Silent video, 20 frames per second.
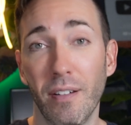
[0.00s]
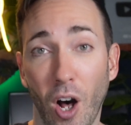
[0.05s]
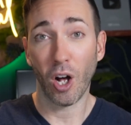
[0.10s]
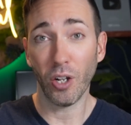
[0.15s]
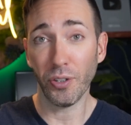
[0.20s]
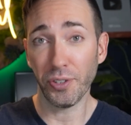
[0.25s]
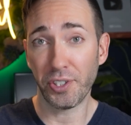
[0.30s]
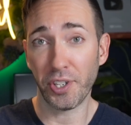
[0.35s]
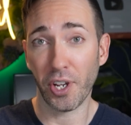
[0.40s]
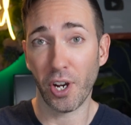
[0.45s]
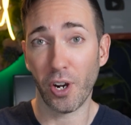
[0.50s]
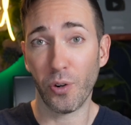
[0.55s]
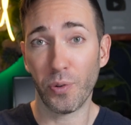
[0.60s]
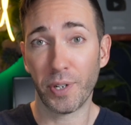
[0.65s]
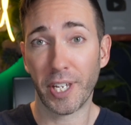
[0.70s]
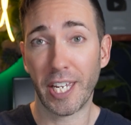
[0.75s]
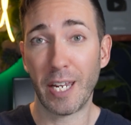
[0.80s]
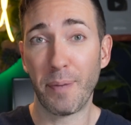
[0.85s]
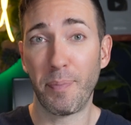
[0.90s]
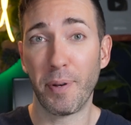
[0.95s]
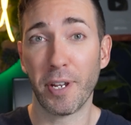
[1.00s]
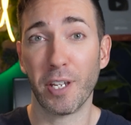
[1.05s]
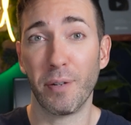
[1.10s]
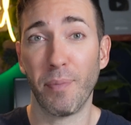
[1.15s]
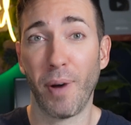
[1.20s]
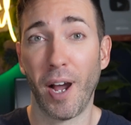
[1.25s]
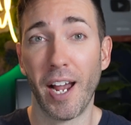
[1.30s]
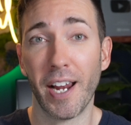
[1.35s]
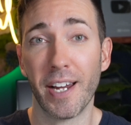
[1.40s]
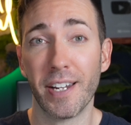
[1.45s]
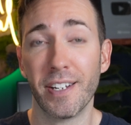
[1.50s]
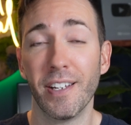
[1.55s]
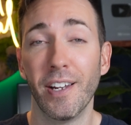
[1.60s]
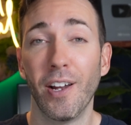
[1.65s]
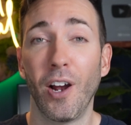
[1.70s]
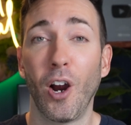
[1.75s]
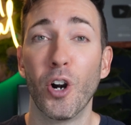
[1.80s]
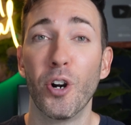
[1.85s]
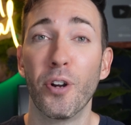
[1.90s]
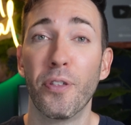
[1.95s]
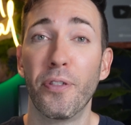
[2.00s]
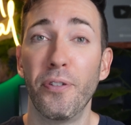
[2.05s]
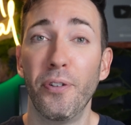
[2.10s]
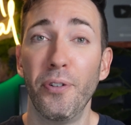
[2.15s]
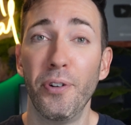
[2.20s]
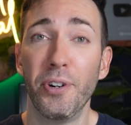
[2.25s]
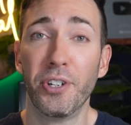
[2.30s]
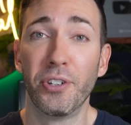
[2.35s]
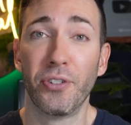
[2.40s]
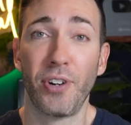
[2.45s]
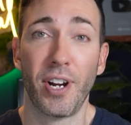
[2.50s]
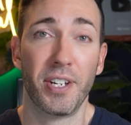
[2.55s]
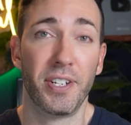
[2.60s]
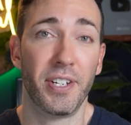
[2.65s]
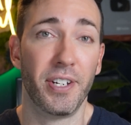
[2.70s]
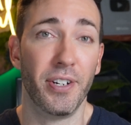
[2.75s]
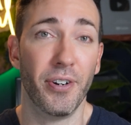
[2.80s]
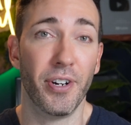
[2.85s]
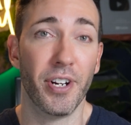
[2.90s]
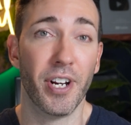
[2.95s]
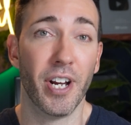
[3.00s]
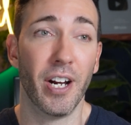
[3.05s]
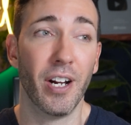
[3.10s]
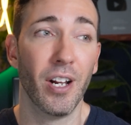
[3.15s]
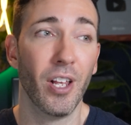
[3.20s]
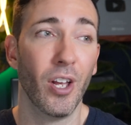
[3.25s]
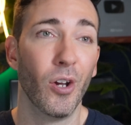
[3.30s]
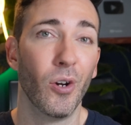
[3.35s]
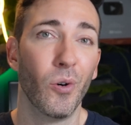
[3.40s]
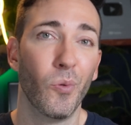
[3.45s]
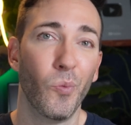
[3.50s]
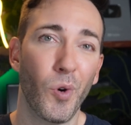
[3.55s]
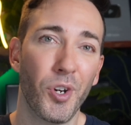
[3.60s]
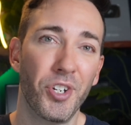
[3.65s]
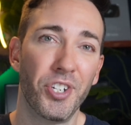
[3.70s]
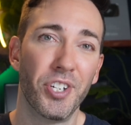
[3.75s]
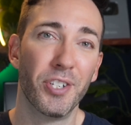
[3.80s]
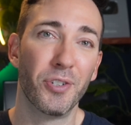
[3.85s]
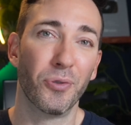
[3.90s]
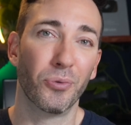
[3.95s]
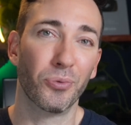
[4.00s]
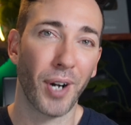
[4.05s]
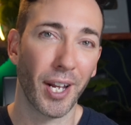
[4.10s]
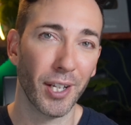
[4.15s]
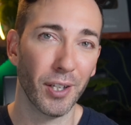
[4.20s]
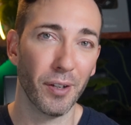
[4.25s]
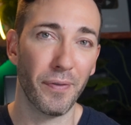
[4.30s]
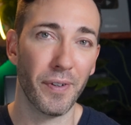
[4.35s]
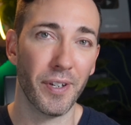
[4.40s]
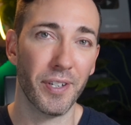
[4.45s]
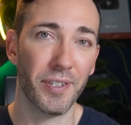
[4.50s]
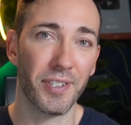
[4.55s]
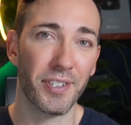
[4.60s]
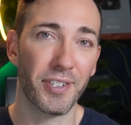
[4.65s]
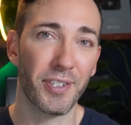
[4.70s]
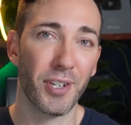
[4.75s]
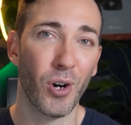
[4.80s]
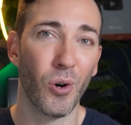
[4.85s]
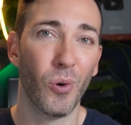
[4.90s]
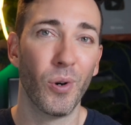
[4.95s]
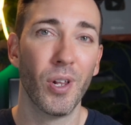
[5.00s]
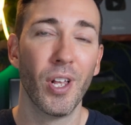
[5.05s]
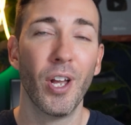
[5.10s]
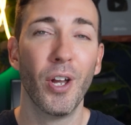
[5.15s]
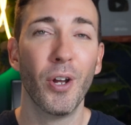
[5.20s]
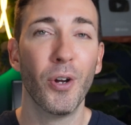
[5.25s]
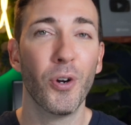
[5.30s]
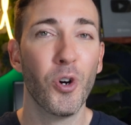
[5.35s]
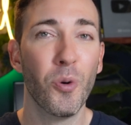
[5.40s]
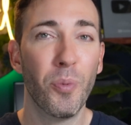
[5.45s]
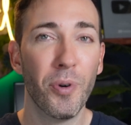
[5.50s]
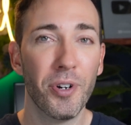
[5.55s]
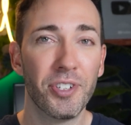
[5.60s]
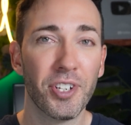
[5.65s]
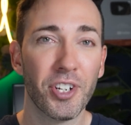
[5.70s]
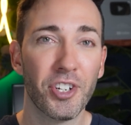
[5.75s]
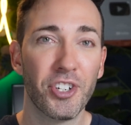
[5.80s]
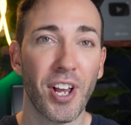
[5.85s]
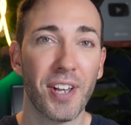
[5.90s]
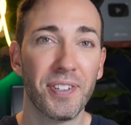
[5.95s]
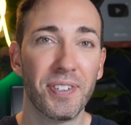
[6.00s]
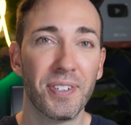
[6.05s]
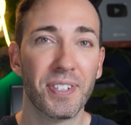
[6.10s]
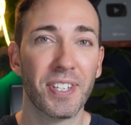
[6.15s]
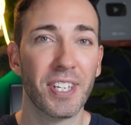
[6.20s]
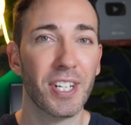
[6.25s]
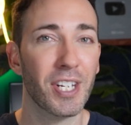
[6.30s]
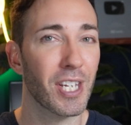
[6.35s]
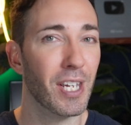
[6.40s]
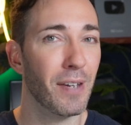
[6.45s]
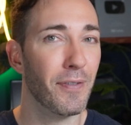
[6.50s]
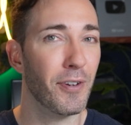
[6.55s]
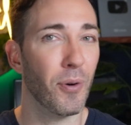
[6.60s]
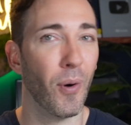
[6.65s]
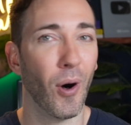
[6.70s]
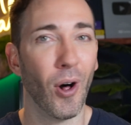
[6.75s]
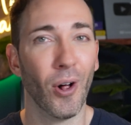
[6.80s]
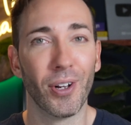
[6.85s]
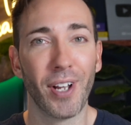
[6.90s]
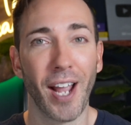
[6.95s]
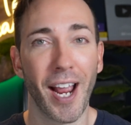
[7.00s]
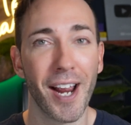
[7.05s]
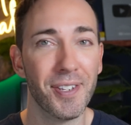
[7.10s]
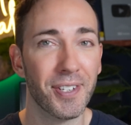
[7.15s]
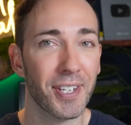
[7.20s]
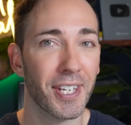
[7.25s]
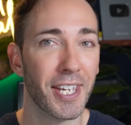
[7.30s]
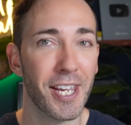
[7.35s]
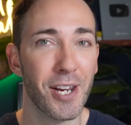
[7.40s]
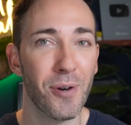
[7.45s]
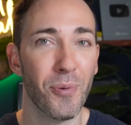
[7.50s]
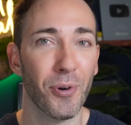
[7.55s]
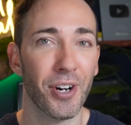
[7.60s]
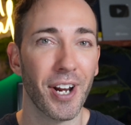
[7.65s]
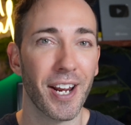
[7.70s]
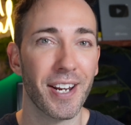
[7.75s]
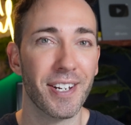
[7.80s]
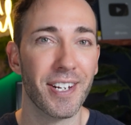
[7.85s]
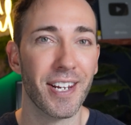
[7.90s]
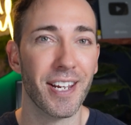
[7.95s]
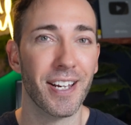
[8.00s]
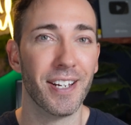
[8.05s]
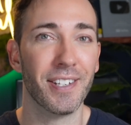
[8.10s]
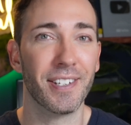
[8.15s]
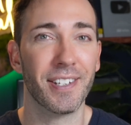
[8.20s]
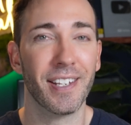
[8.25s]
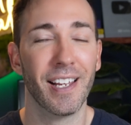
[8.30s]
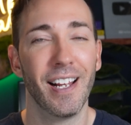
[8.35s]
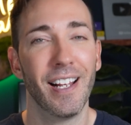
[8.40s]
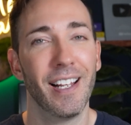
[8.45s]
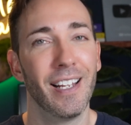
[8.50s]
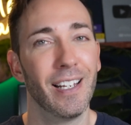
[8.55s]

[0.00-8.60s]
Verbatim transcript: Also, keeping in mind our third criteria, which is relevance. So UberSuggest is going to give you all kinds of keyword ideas,